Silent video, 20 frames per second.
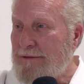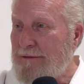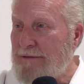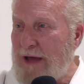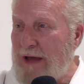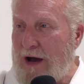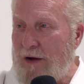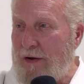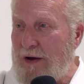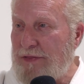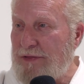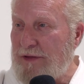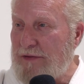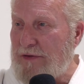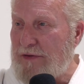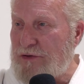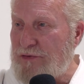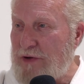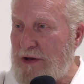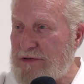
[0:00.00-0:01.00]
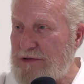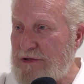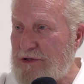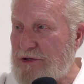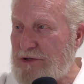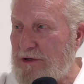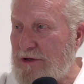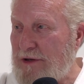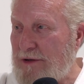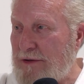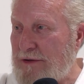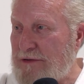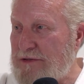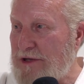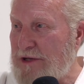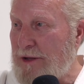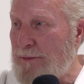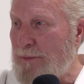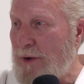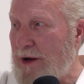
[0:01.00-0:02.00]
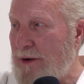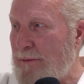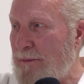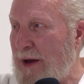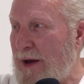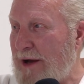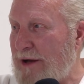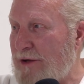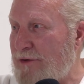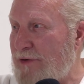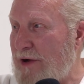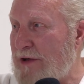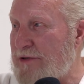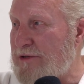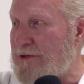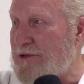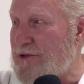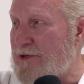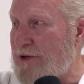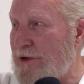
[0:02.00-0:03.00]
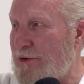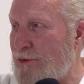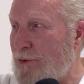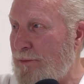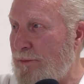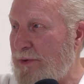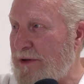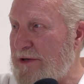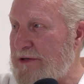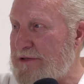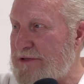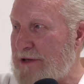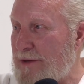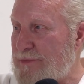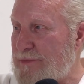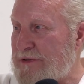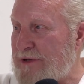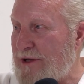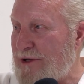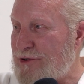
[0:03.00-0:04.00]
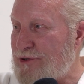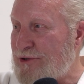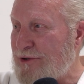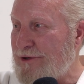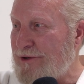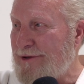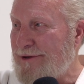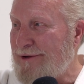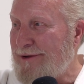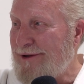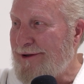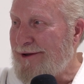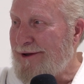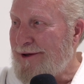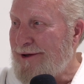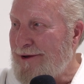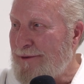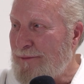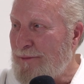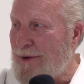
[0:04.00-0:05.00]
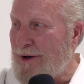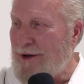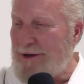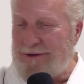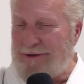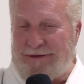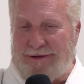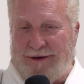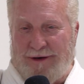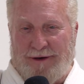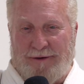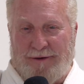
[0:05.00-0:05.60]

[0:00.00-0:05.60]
Now I think they transitioned it, the city bought it back and transitioned into a police substation. But